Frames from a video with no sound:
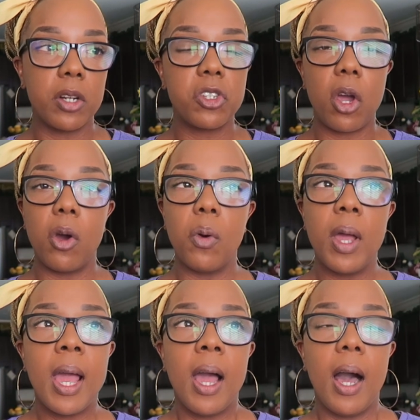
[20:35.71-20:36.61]
So
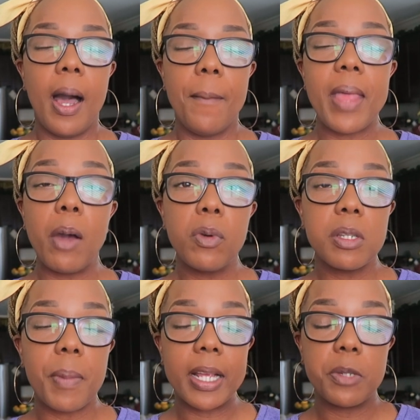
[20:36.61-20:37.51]
um, that
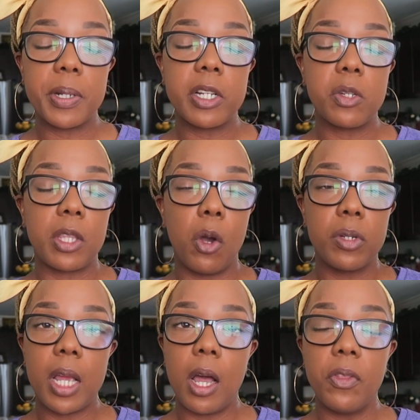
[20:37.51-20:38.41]
was my experience with the
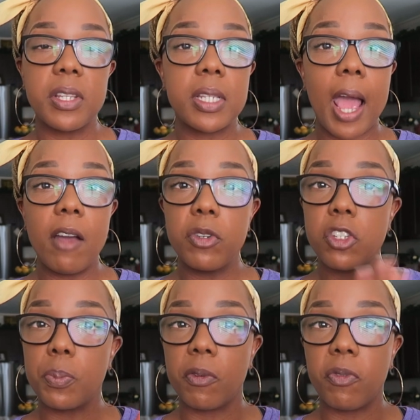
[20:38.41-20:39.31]
hotel. The staff was
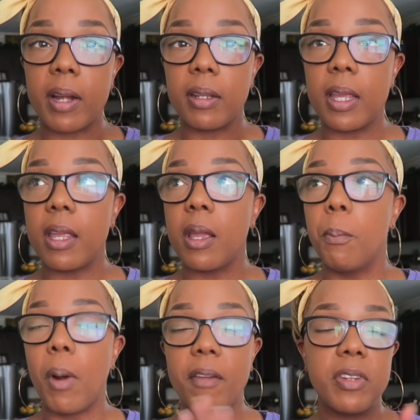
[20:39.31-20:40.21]
super friendly.
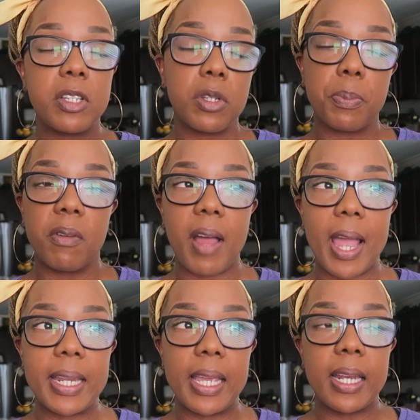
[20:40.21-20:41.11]
Breakfast was
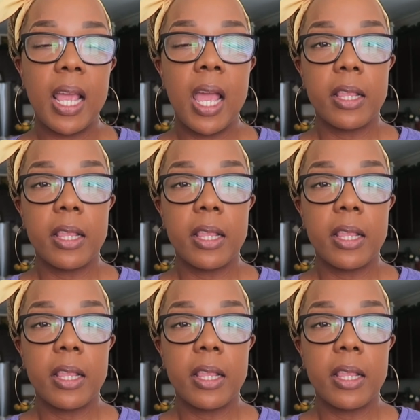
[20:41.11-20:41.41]
provided.